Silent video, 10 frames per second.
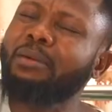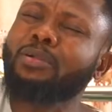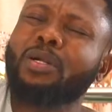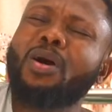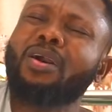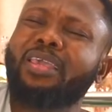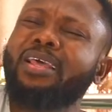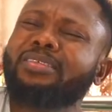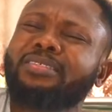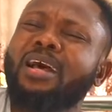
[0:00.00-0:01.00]
I'm
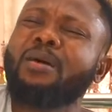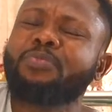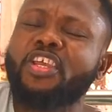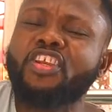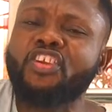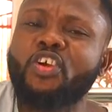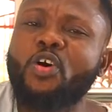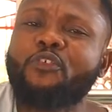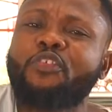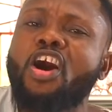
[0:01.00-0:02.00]
cooking something
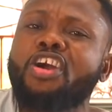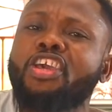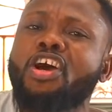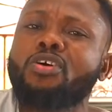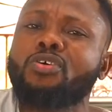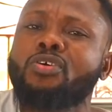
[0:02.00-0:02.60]
new for you.